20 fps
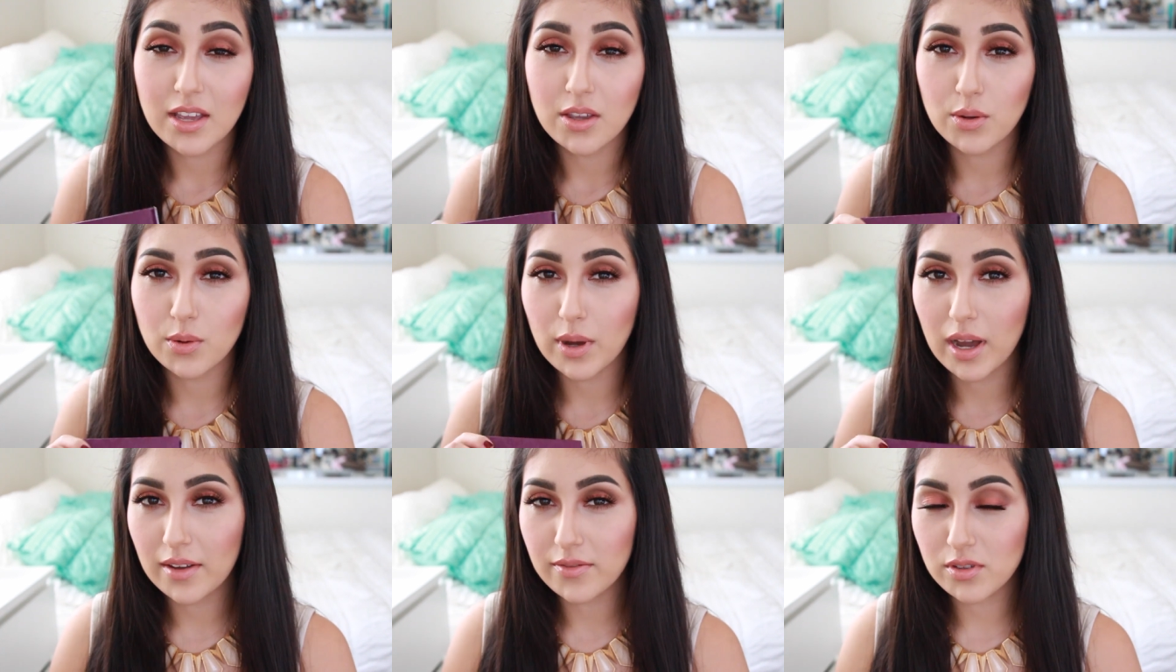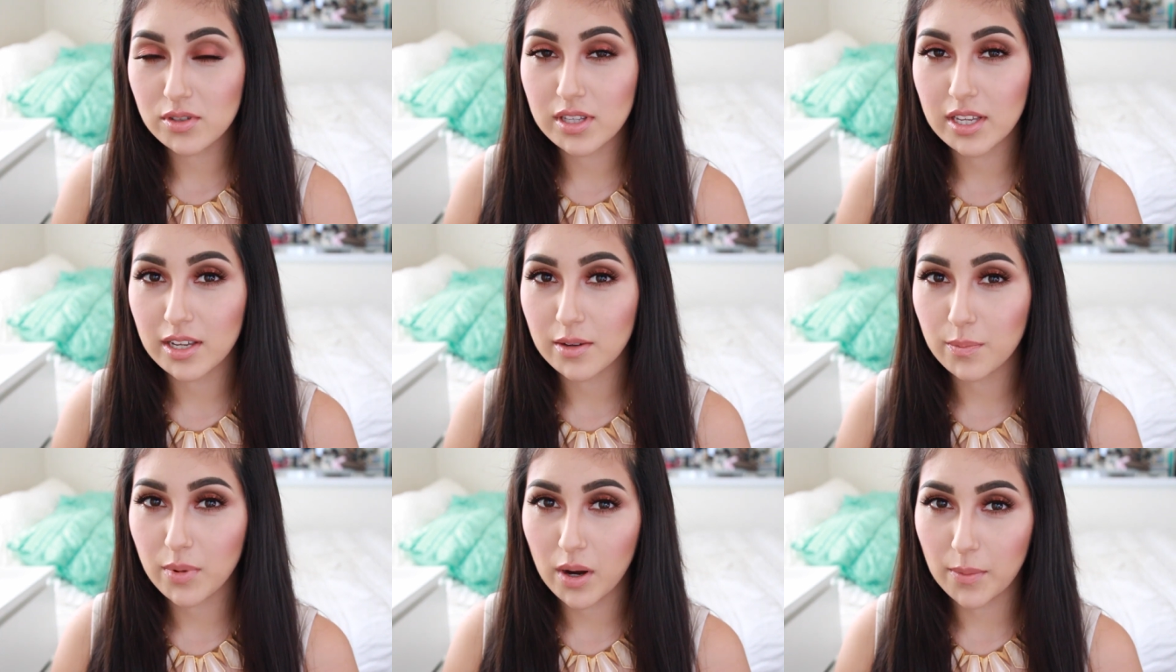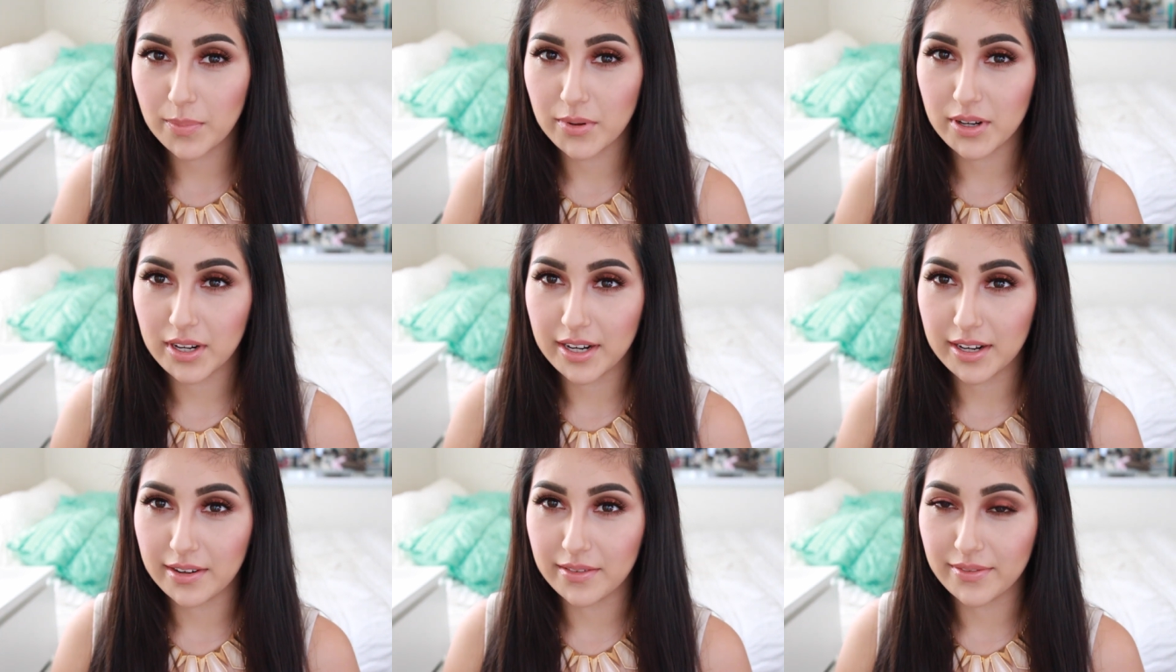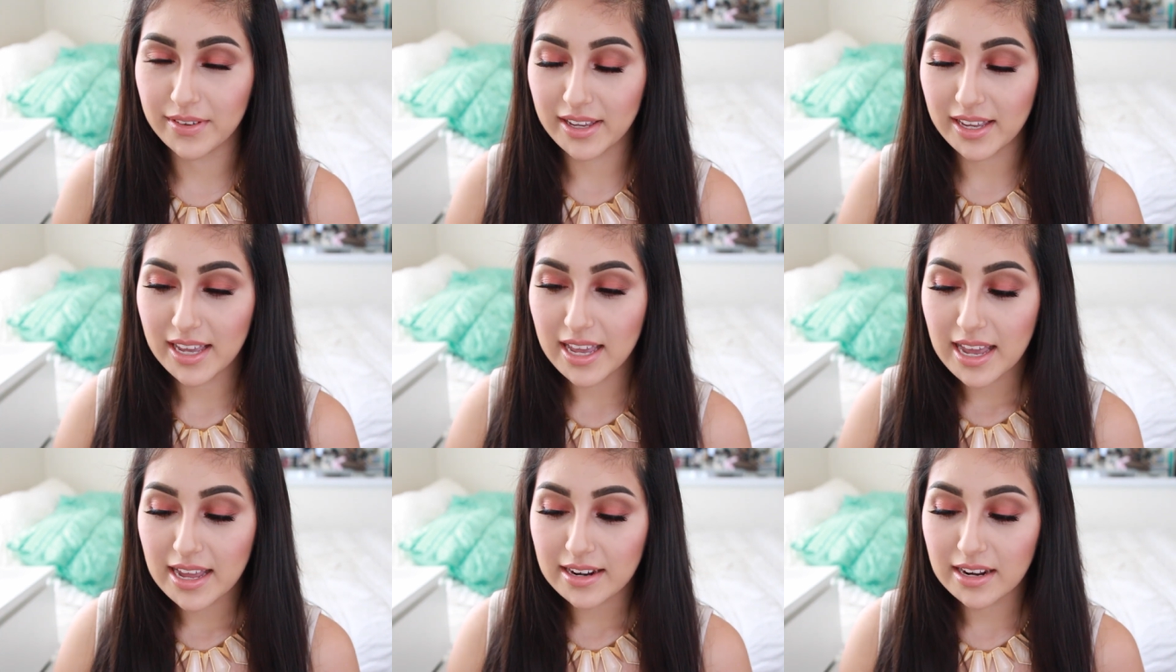you have to take proper care of
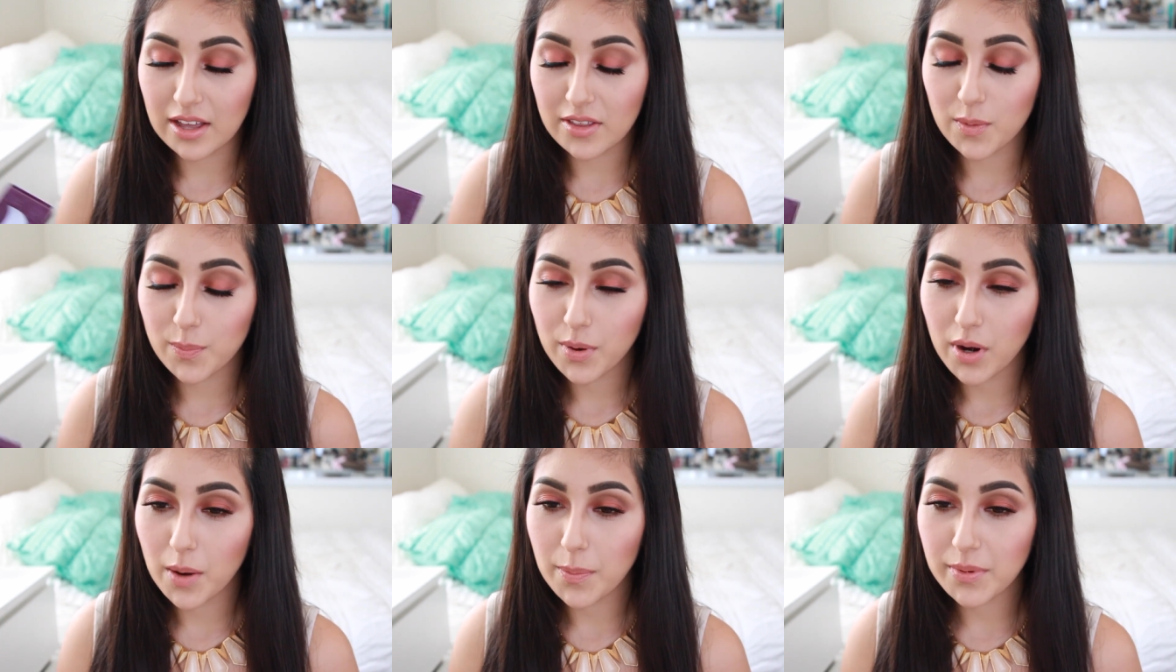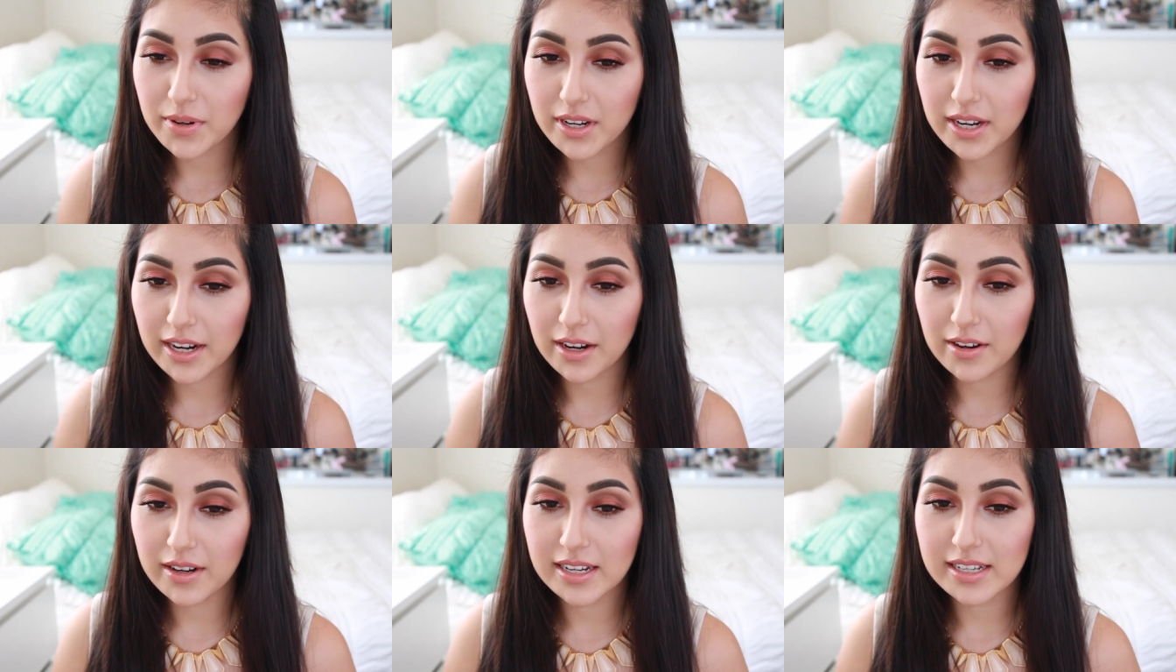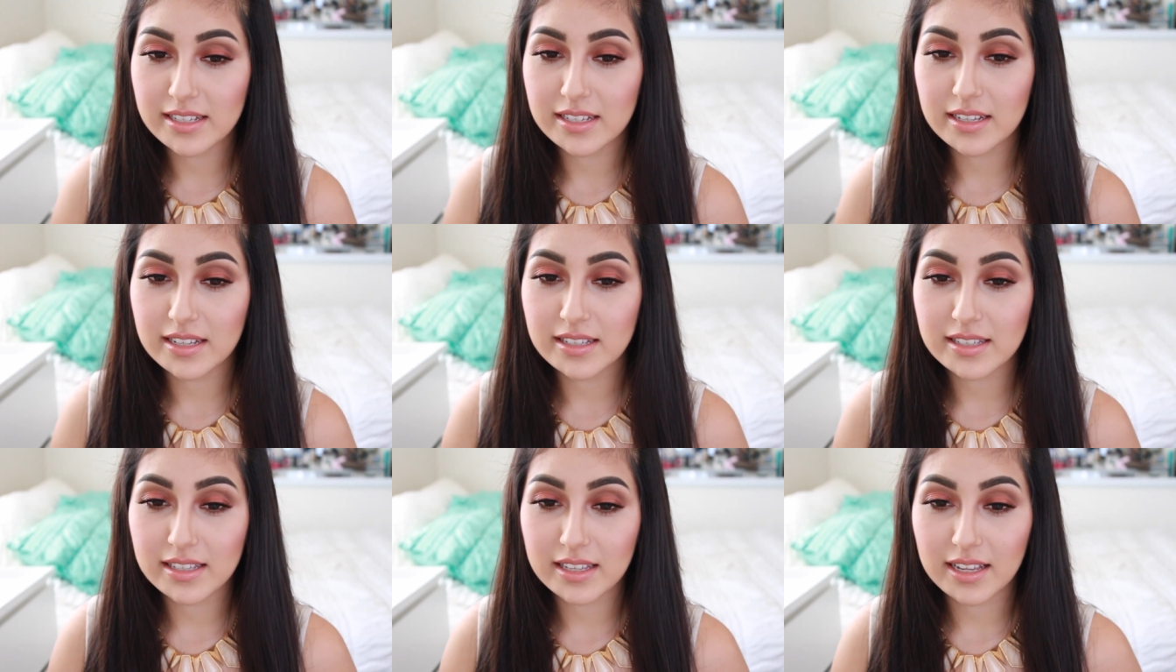it. Now the proper care is